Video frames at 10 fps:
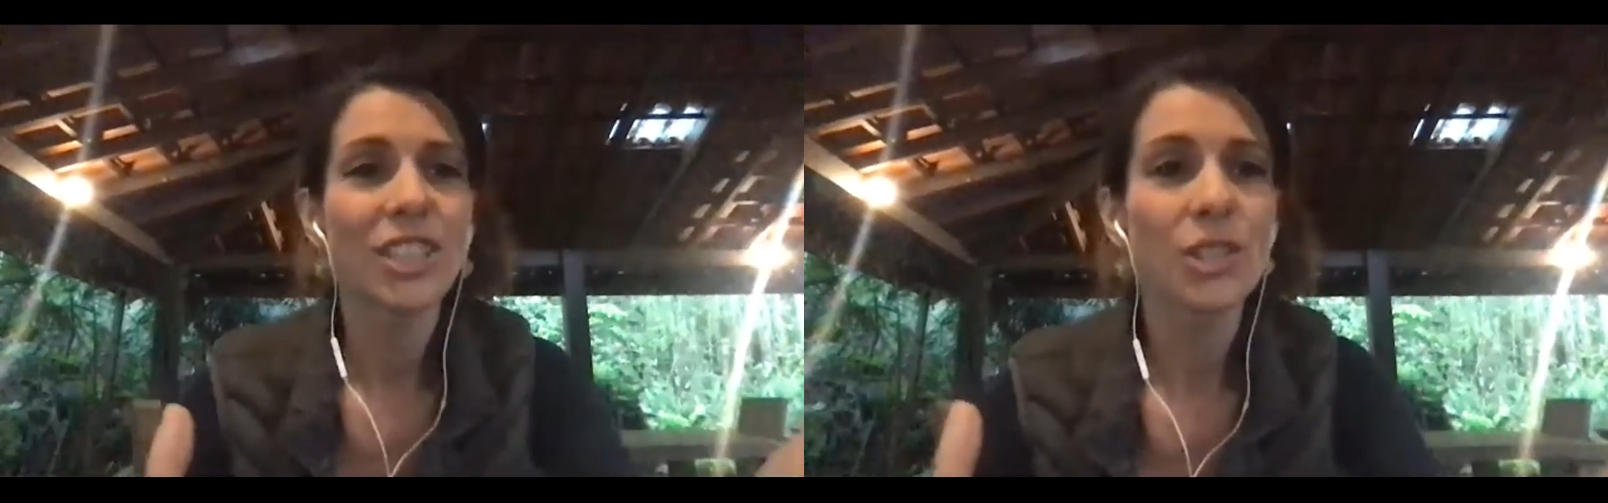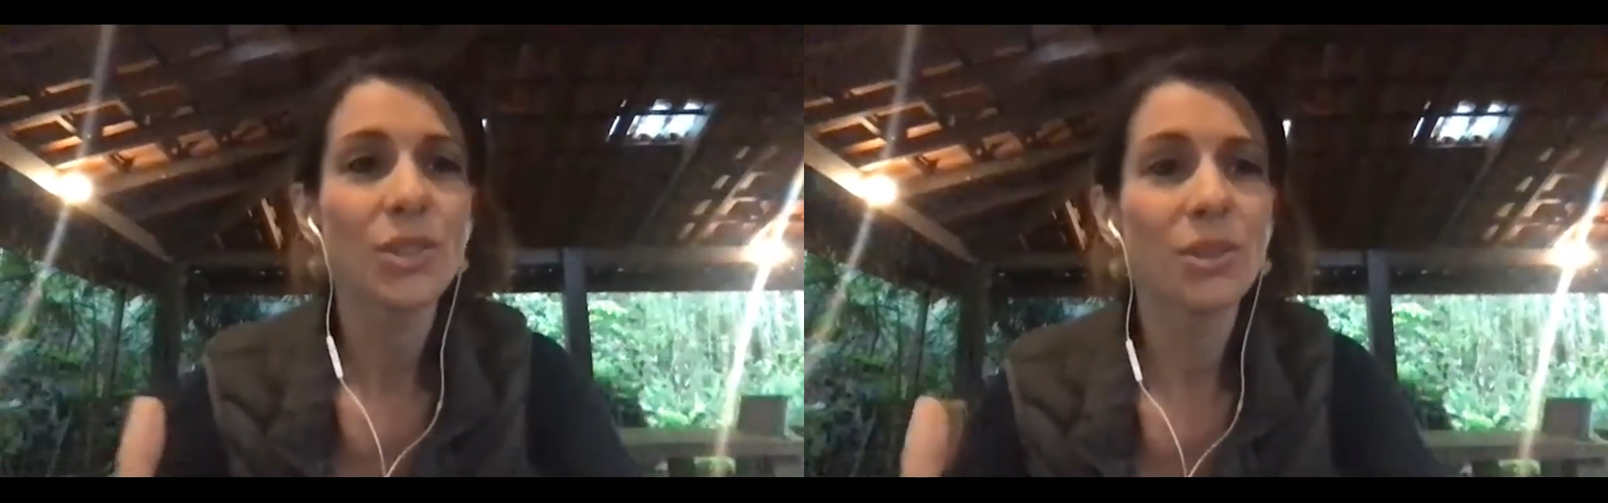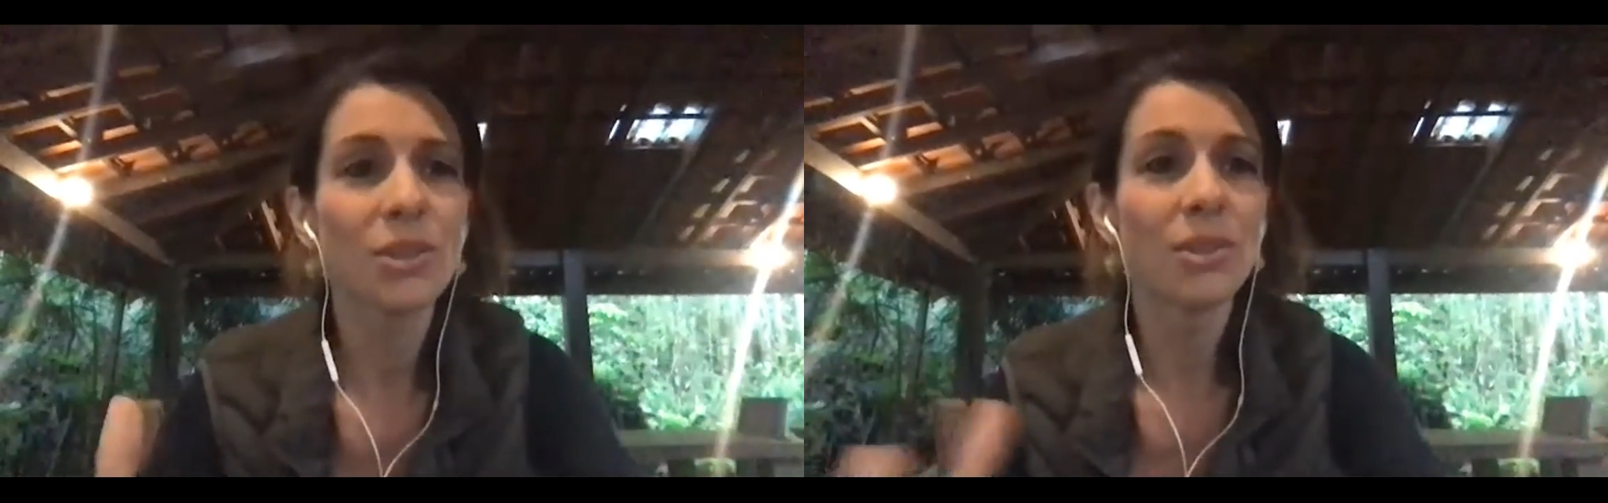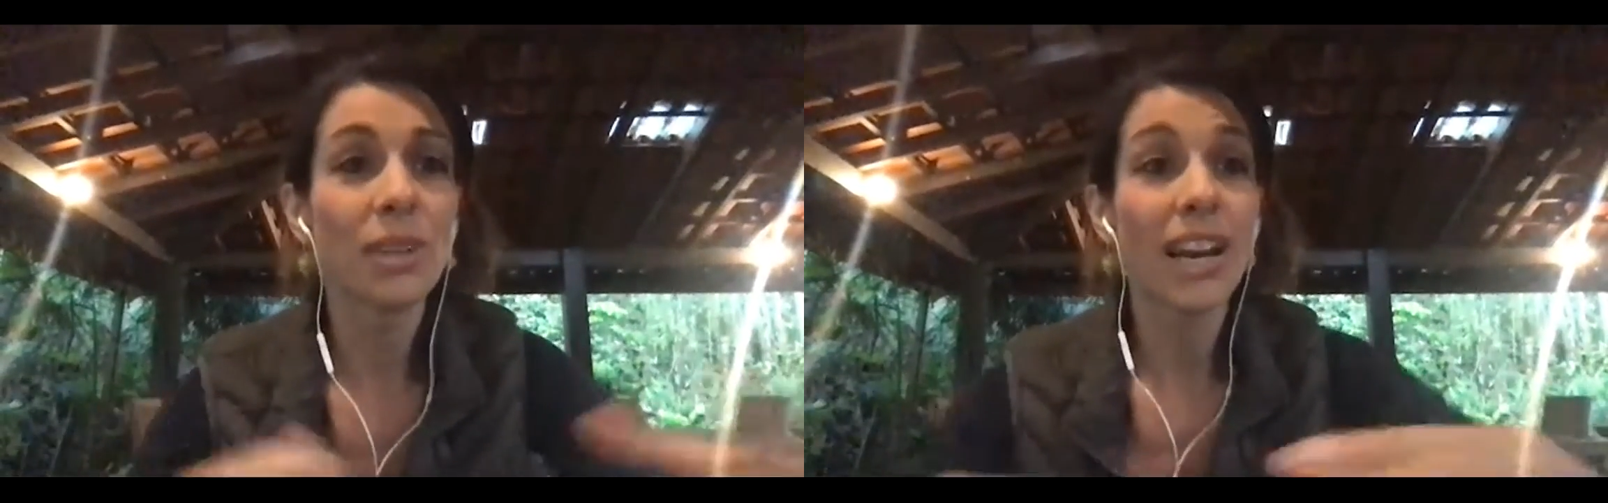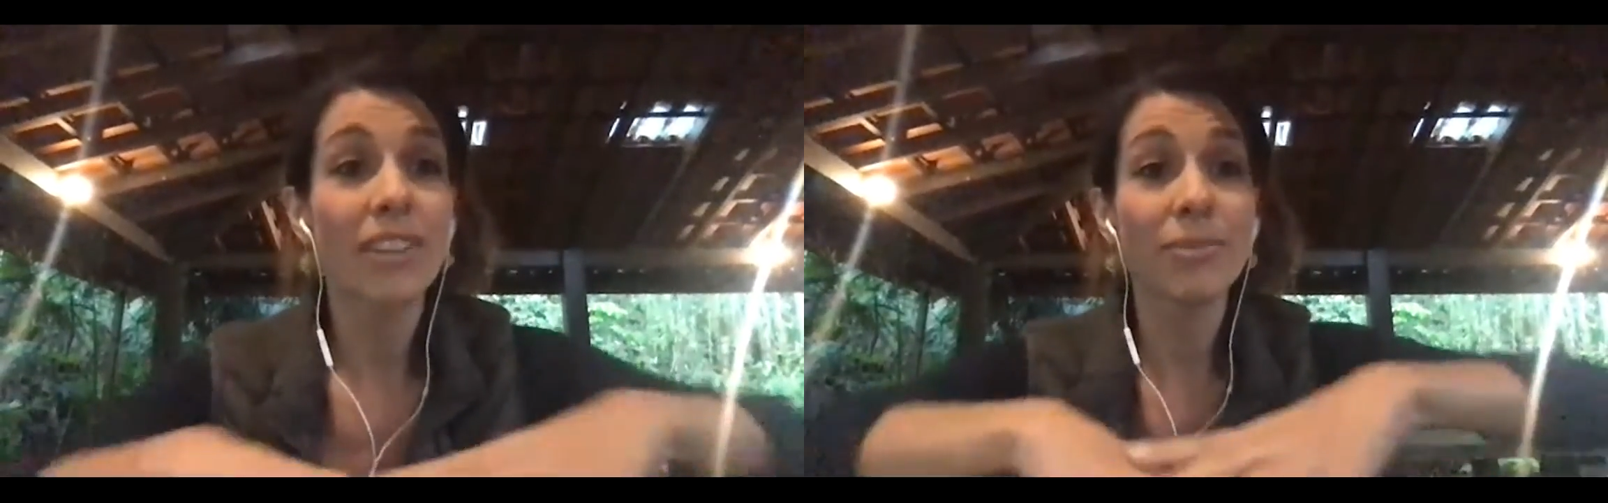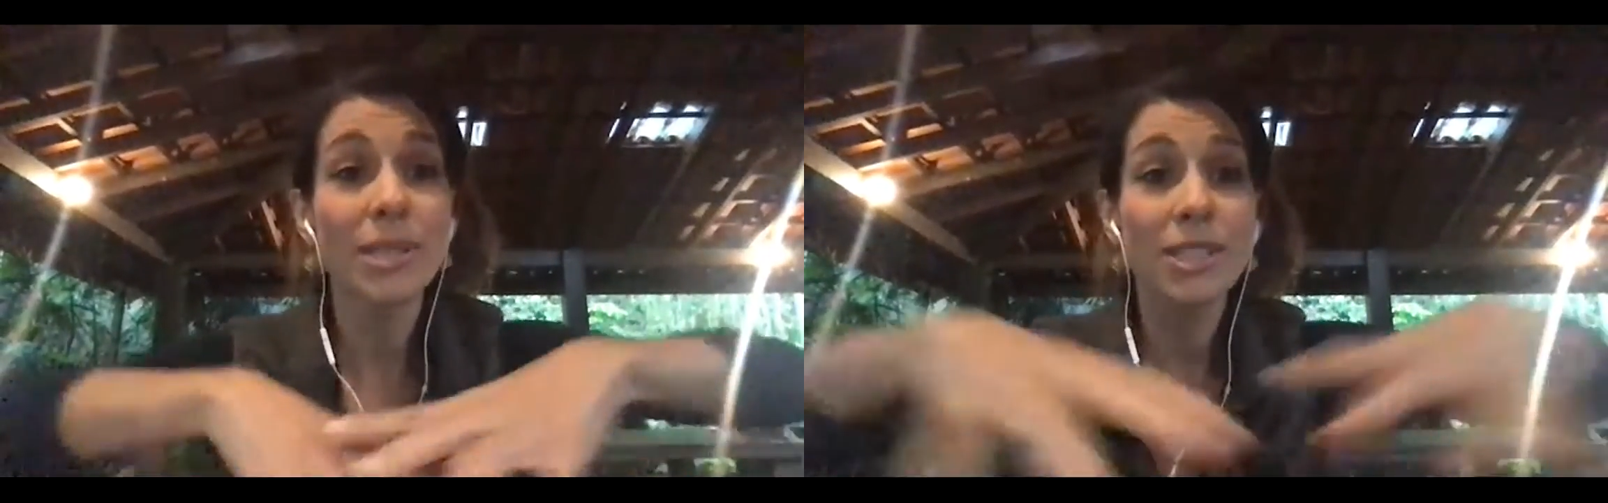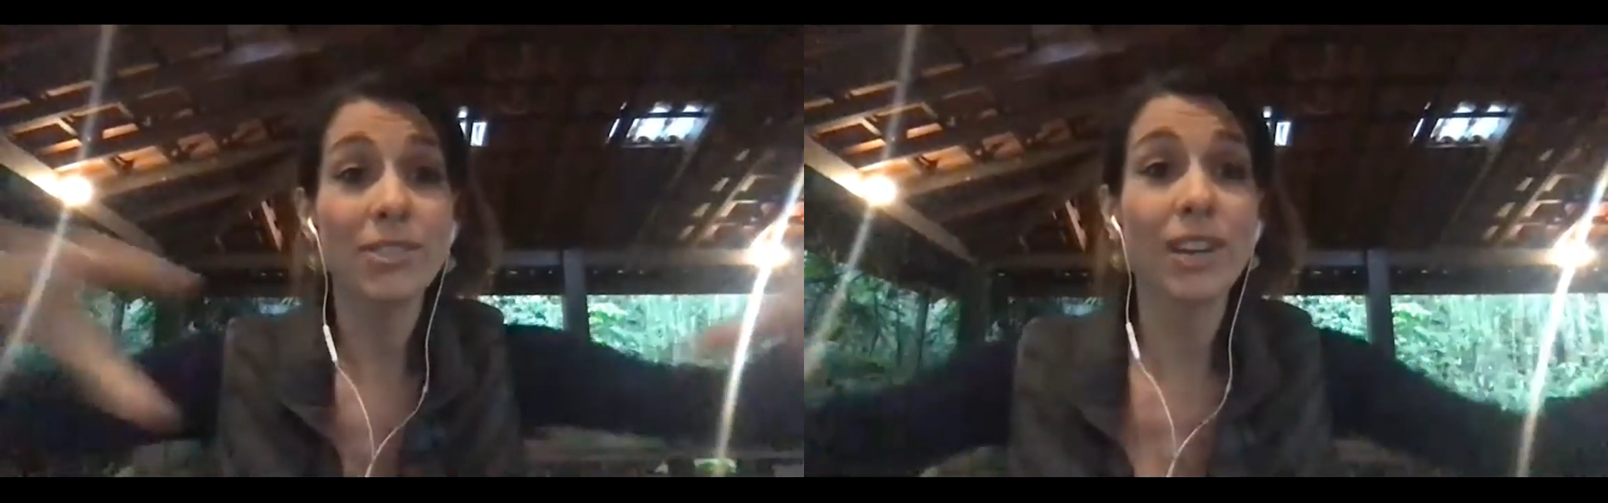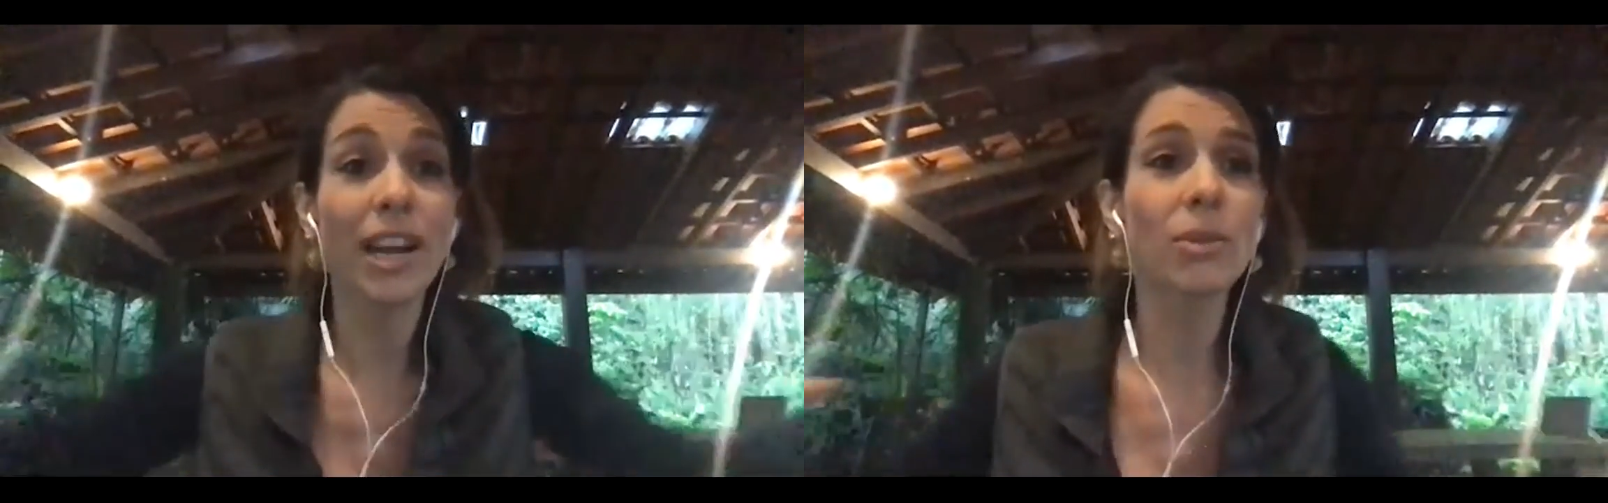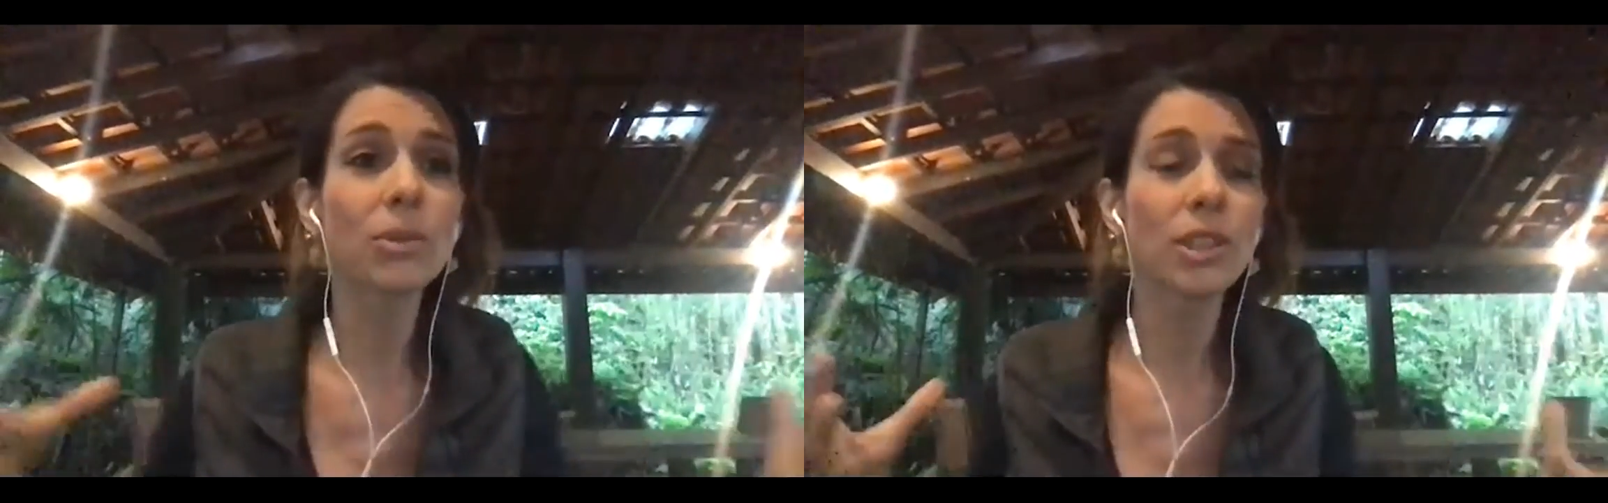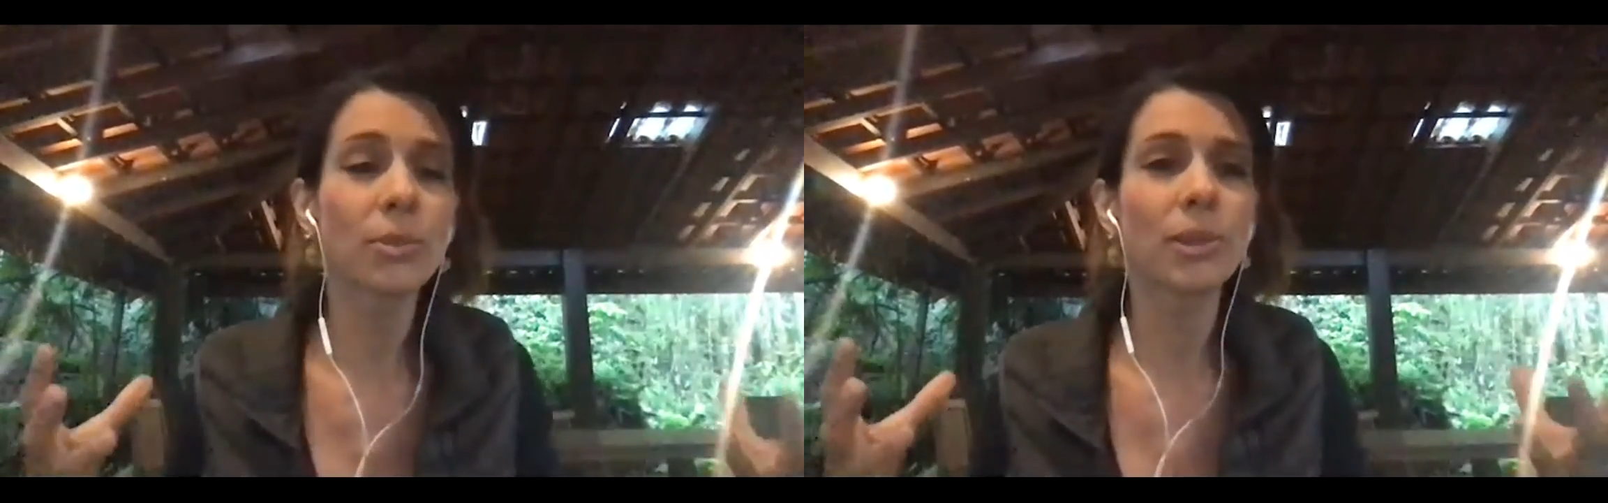to have been
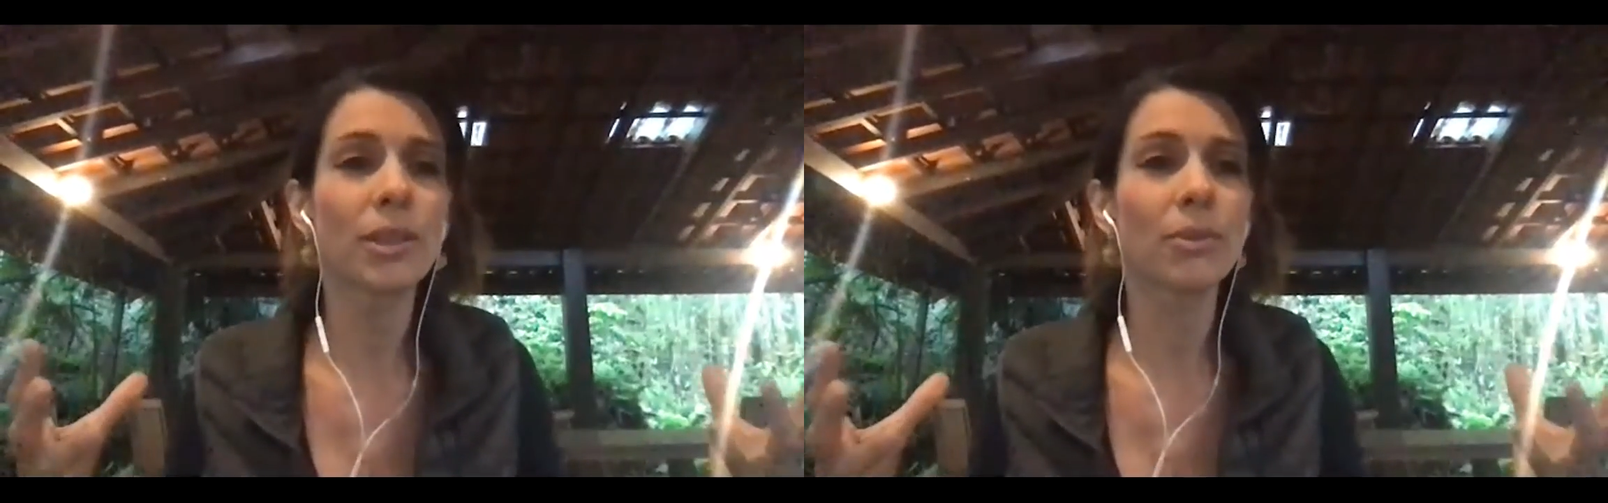surrounded with